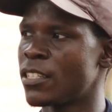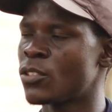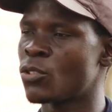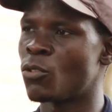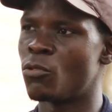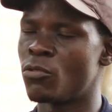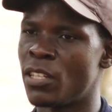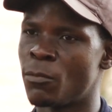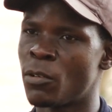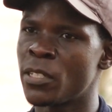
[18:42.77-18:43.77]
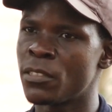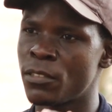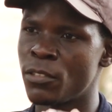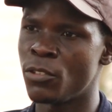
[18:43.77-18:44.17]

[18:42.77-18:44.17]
So the moment